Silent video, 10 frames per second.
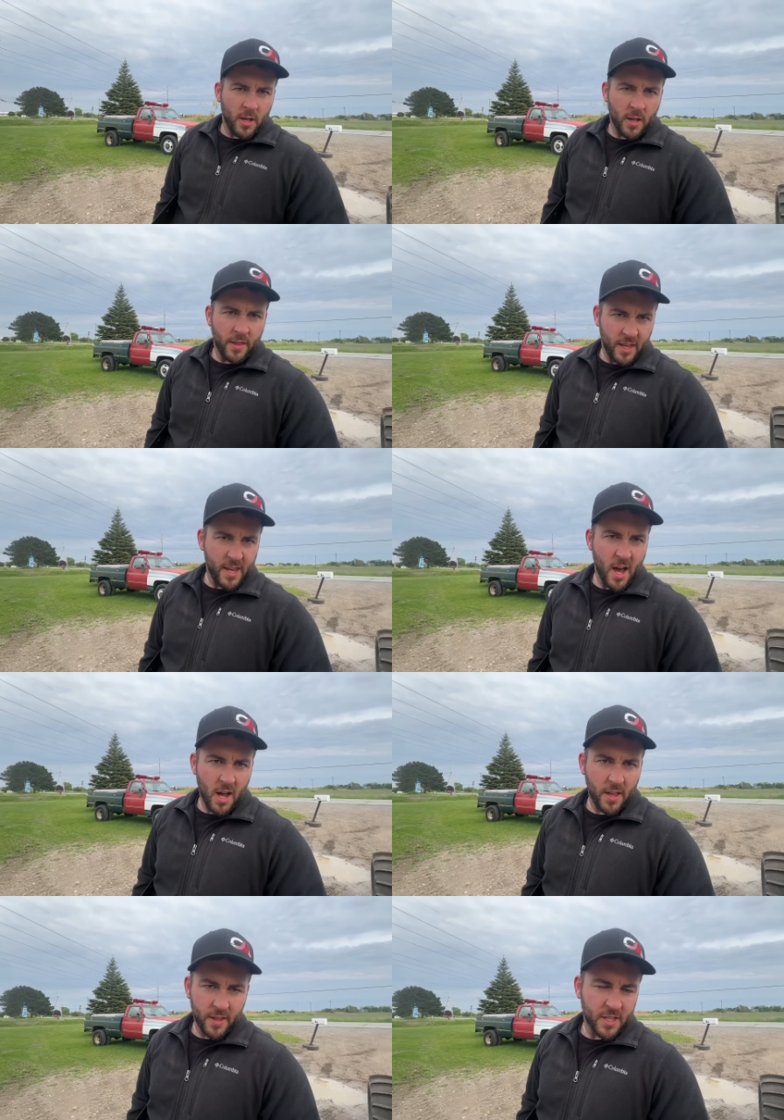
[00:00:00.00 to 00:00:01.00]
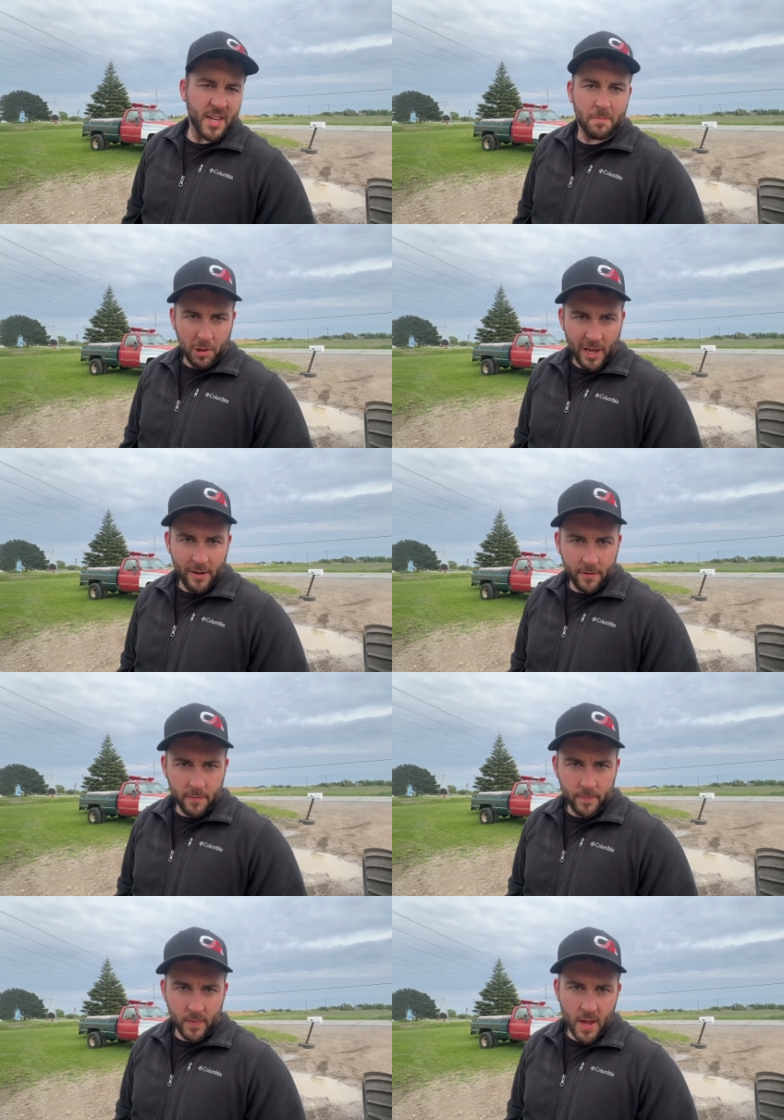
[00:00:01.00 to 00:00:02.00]
the skid plate
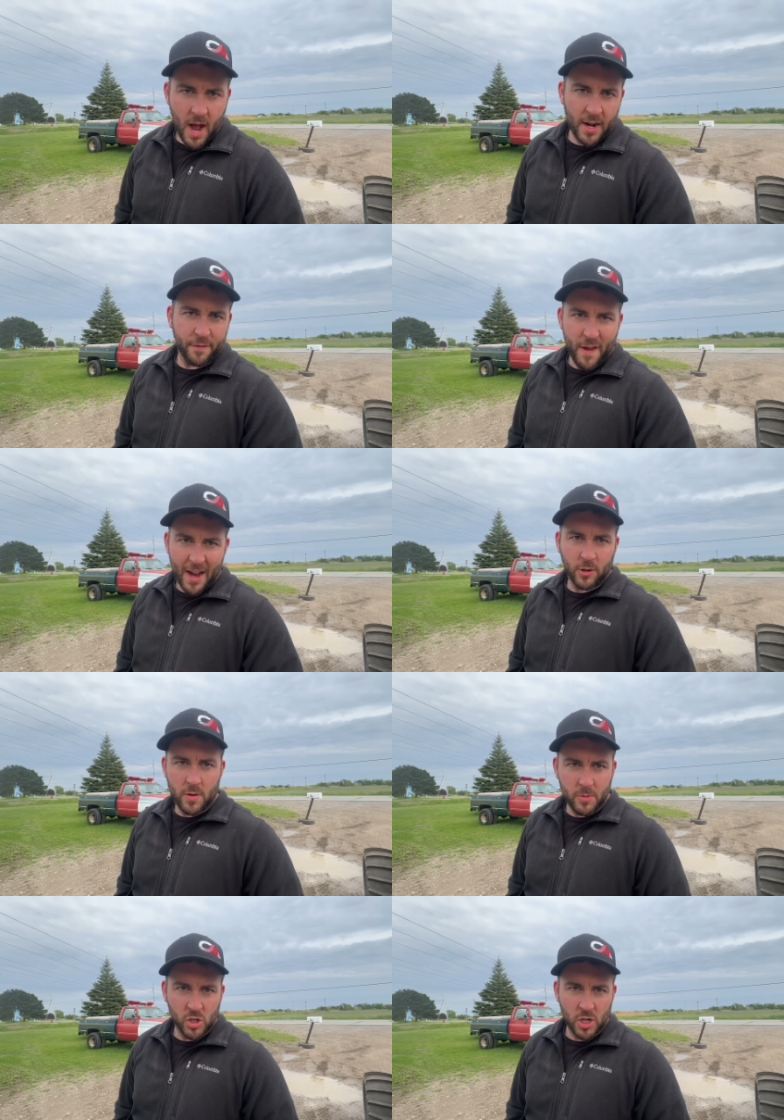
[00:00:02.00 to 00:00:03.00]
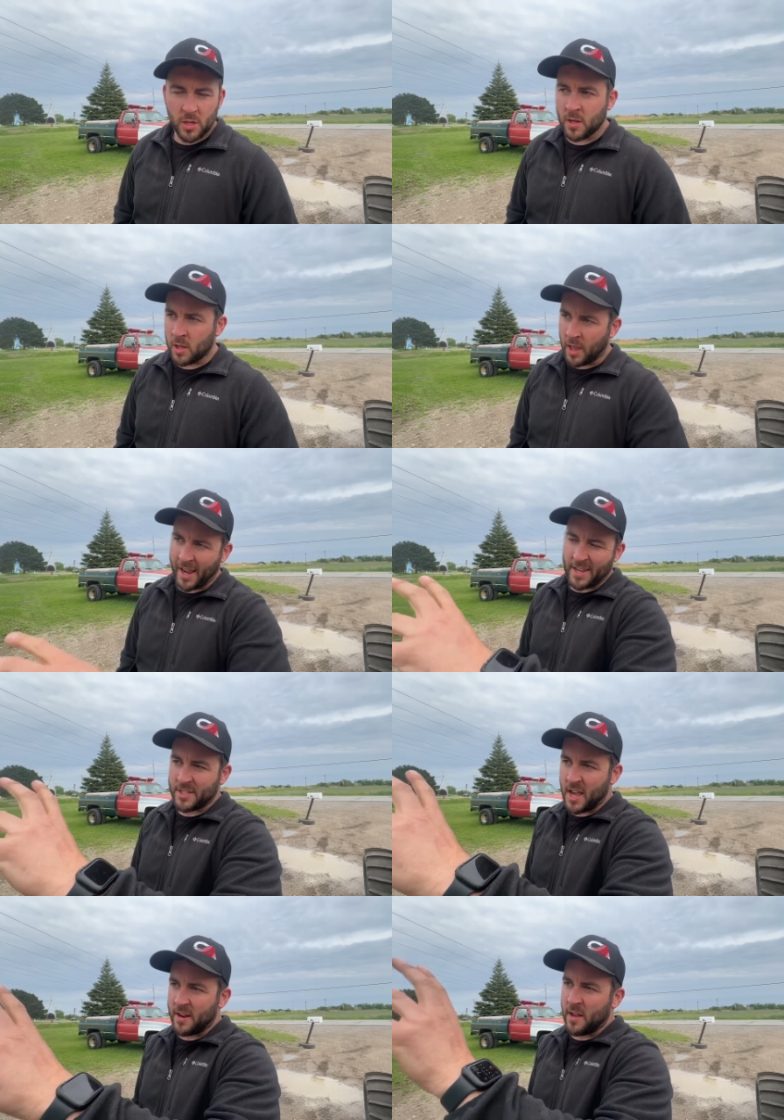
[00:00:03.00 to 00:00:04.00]
on a factory machine. Like I
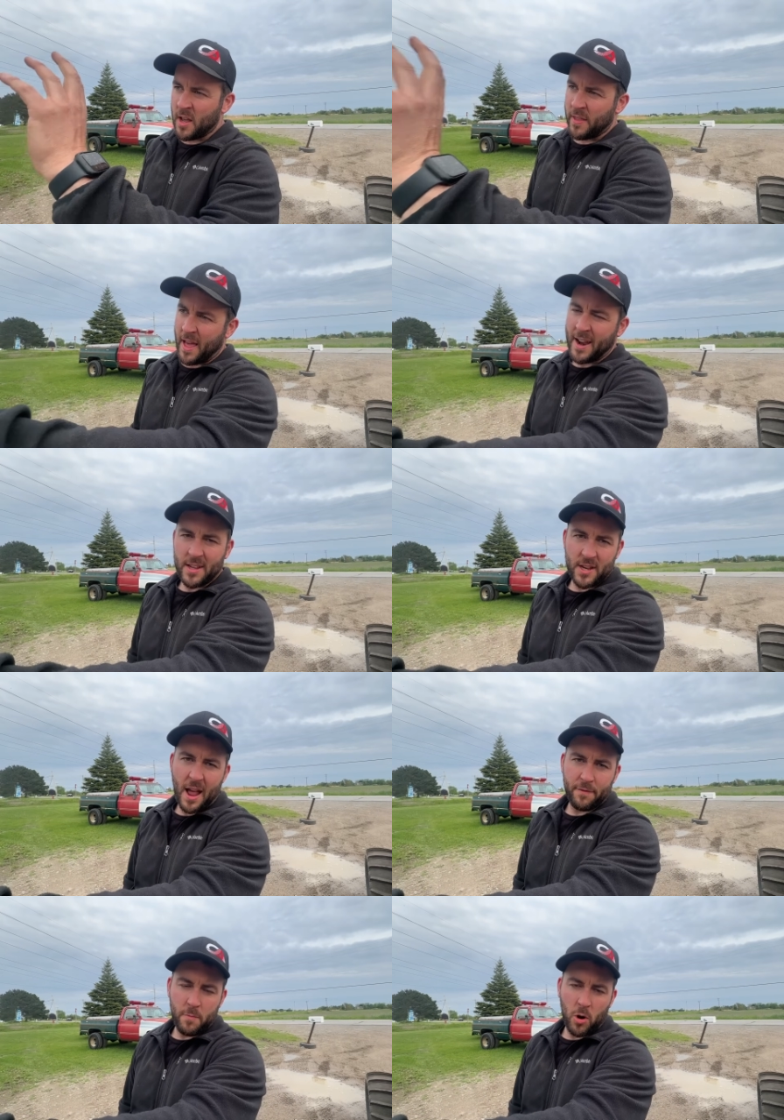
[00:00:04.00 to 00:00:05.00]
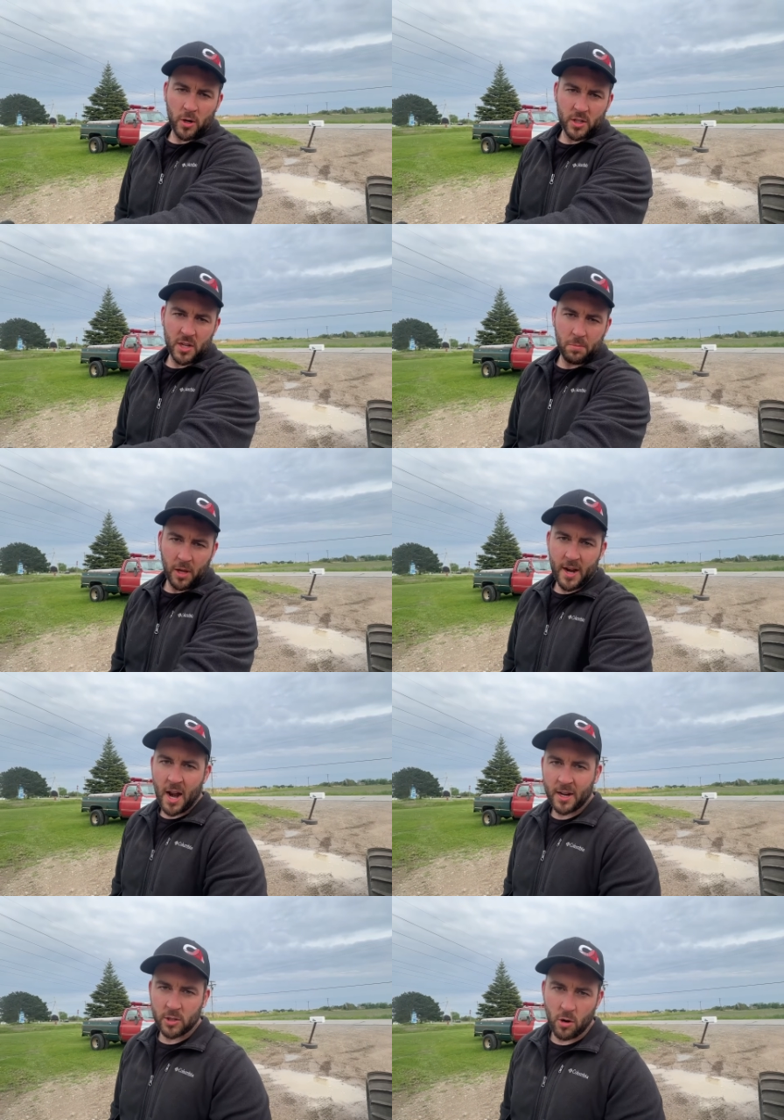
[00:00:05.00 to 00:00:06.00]
said, that has an aftermarket skid plate
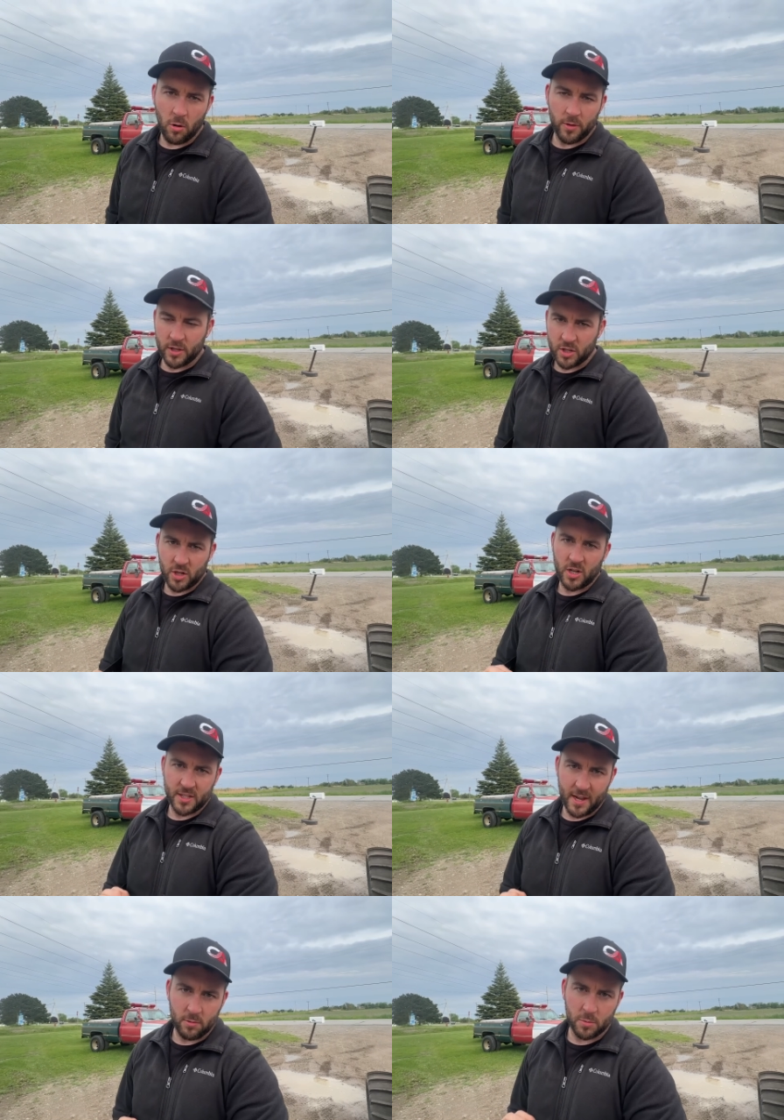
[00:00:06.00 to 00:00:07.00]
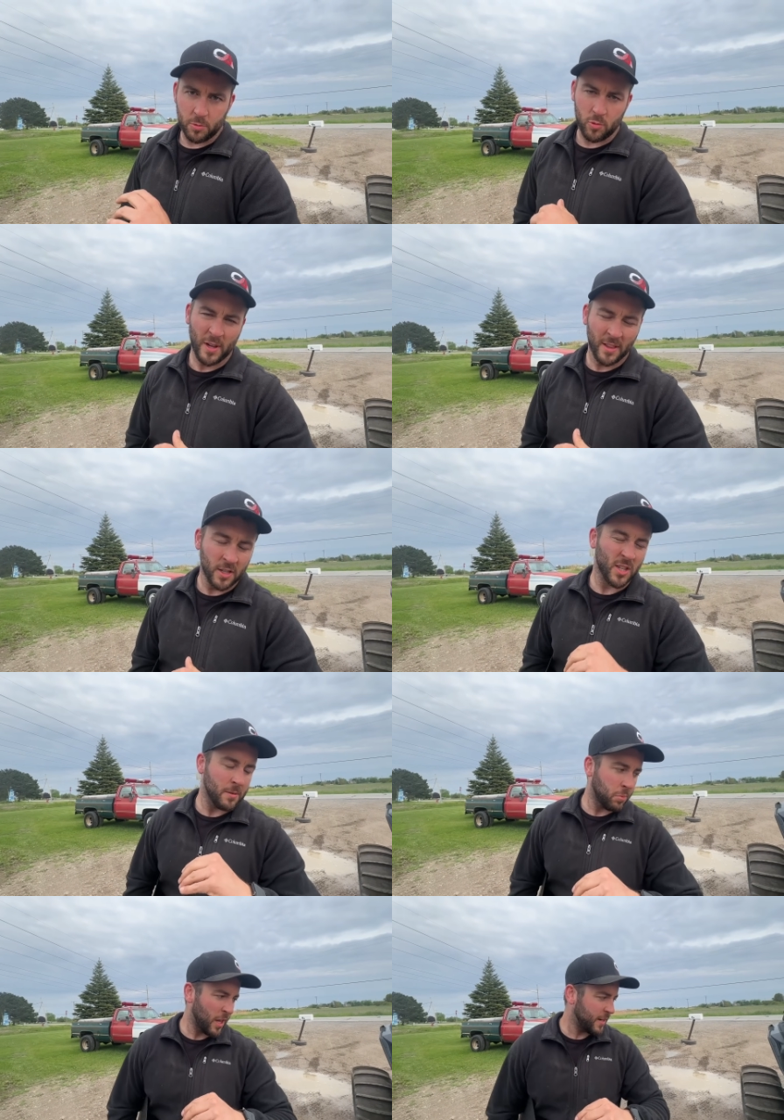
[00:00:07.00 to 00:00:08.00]
on it, so this is going to sandwich between the
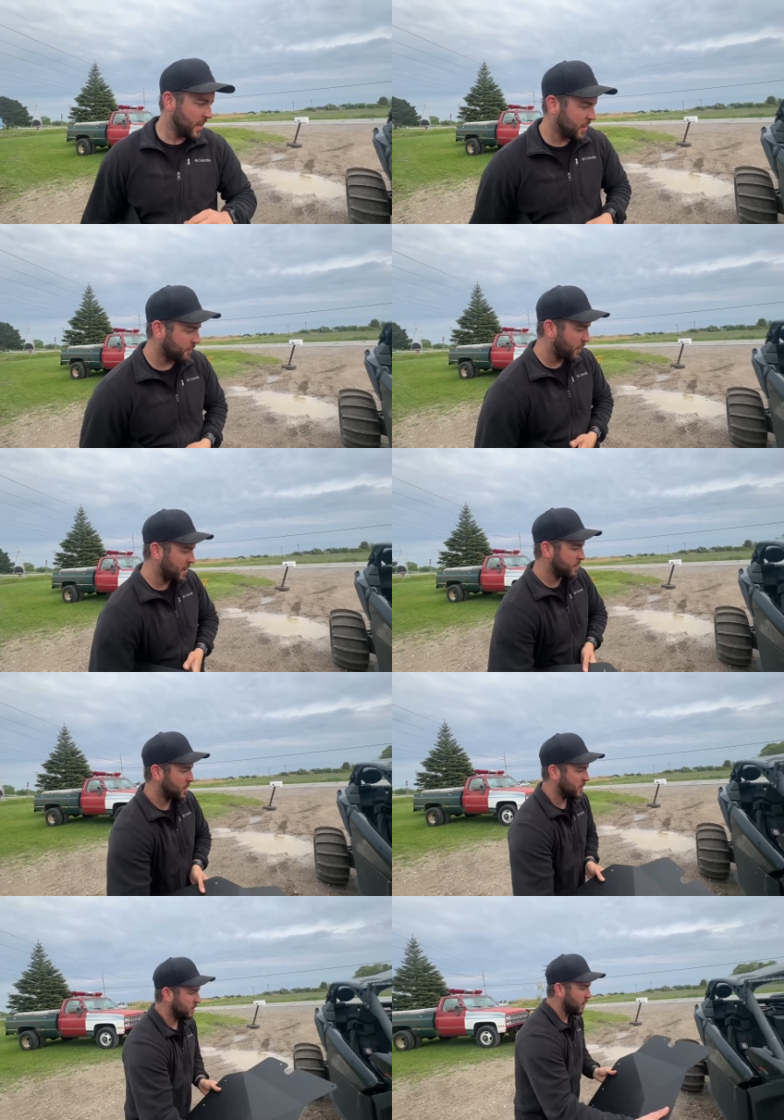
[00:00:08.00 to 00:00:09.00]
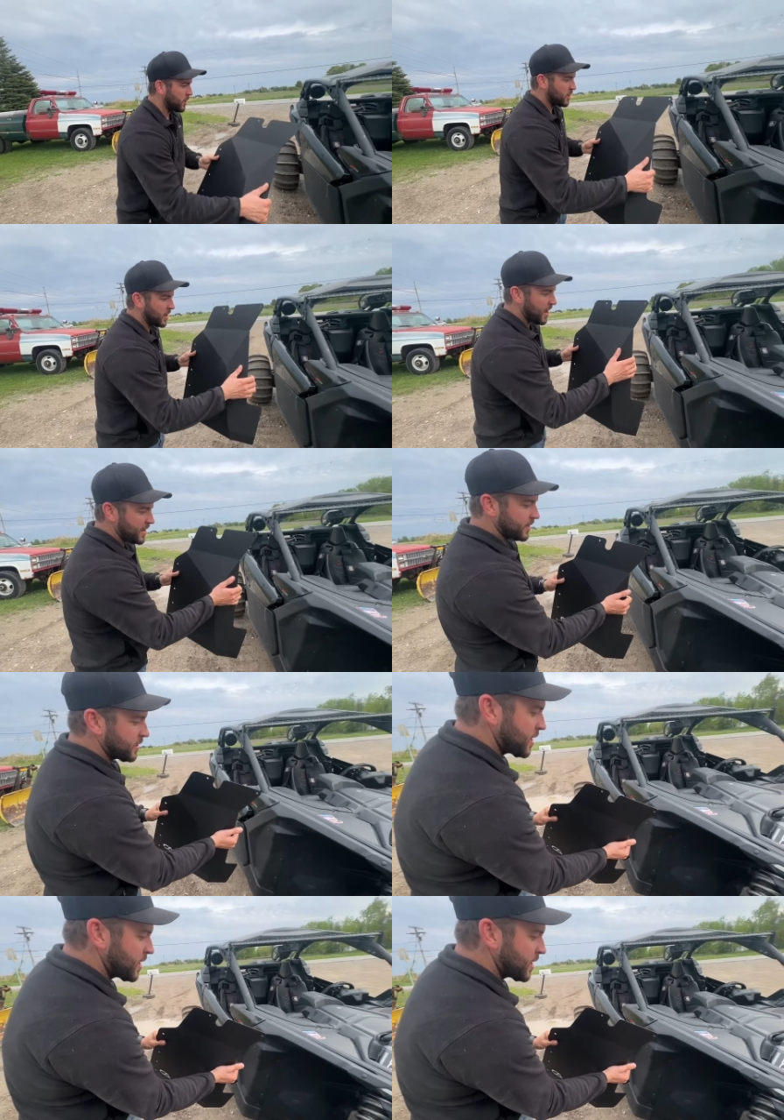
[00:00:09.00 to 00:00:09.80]
skid plate and the frame. But you can kind of,